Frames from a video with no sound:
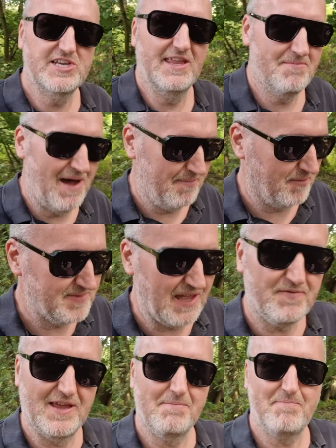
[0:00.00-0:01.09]
checked the map. I'm
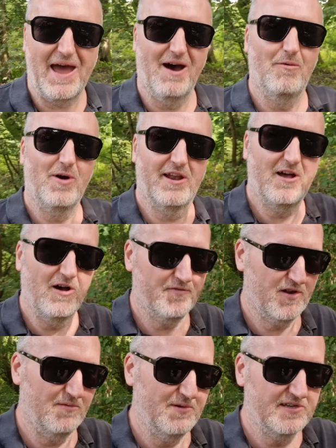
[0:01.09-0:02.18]
definitely about 1.5
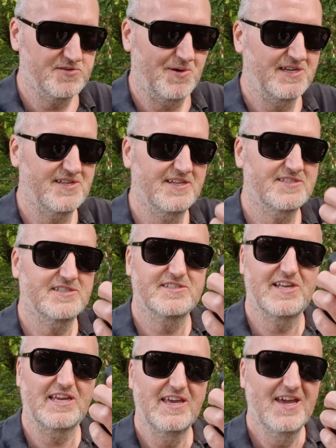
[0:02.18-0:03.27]
kilometres away, so let's just
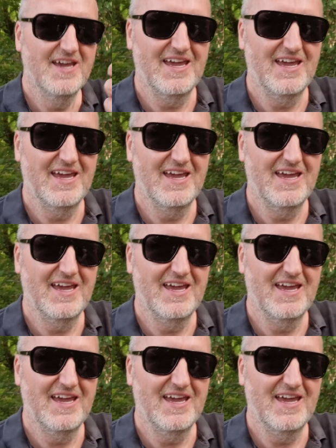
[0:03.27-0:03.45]
see